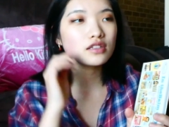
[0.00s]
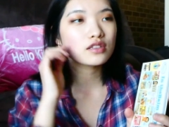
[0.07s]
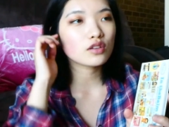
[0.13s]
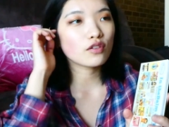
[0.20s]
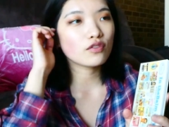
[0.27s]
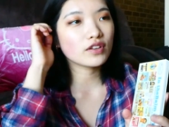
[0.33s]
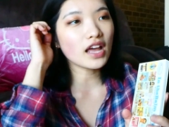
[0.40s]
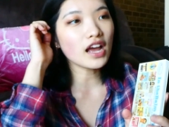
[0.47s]

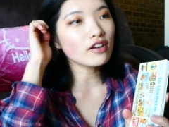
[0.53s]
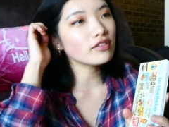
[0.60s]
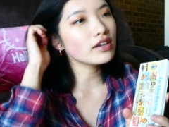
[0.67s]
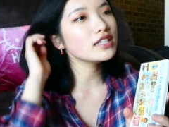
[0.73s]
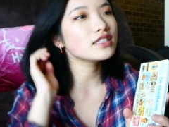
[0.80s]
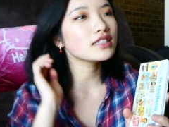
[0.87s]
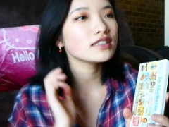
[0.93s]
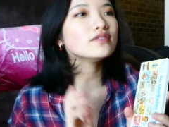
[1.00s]
So for that
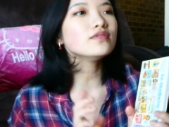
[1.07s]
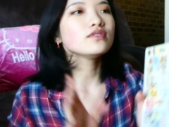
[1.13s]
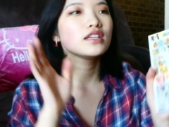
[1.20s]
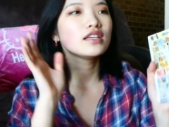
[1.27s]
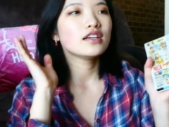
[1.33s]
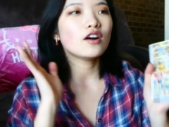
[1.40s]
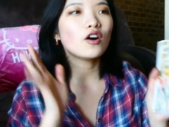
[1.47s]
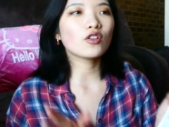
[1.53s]
reason,
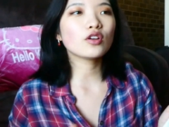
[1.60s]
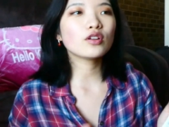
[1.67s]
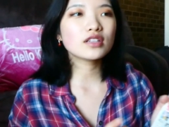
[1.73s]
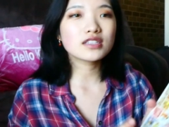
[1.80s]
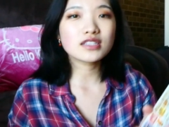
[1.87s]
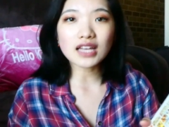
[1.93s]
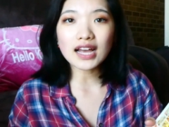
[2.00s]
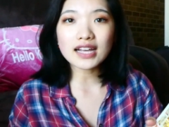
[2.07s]
although the
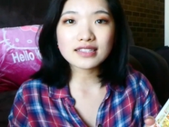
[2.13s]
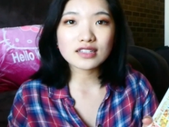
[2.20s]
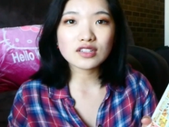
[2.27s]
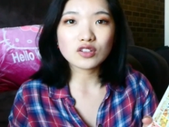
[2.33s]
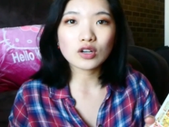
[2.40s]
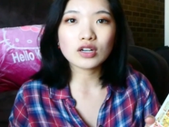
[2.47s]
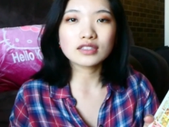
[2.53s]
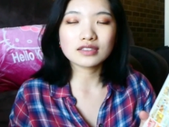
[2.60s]
size are
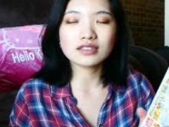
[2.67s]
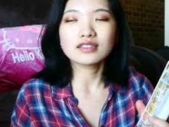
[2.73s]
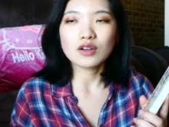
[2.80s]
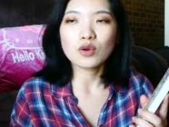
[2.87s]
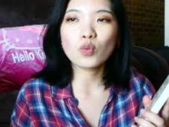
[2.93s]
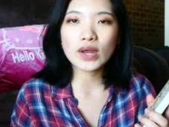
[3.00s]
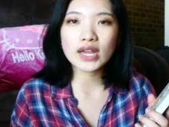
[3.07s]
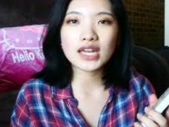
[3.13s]
not
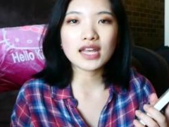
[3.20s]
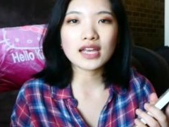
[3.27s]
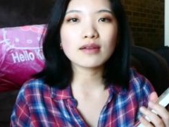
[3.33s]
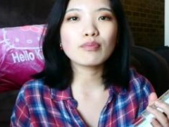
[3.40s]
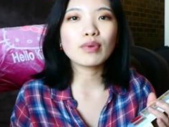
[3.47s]
winning,